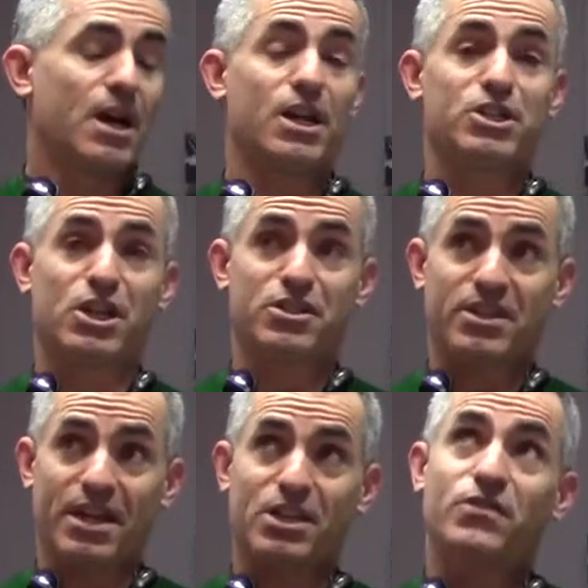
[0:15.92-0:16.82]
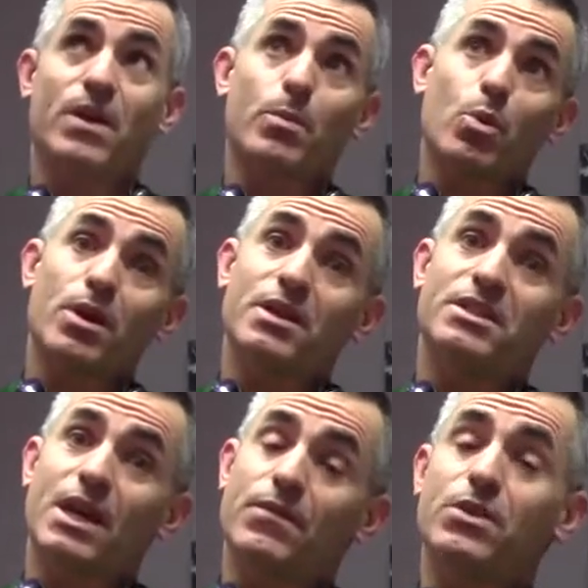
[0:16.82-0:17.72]
I should say this February
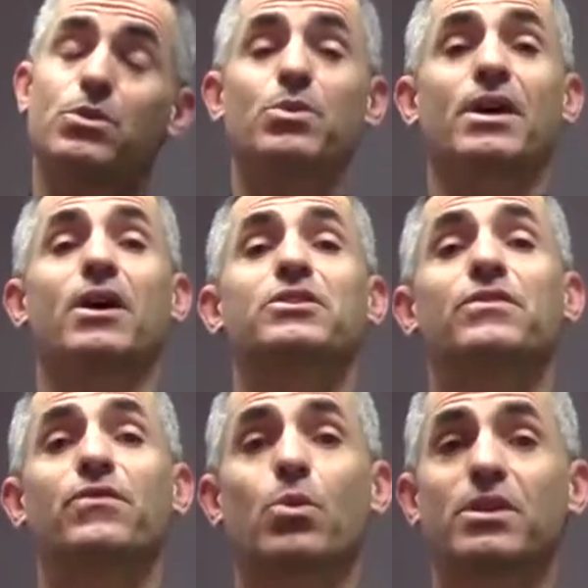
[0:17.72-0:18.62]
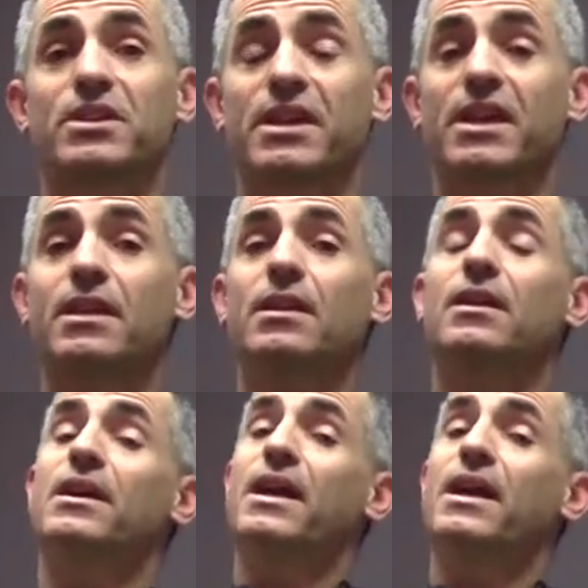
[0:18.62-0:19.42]
7, 2014,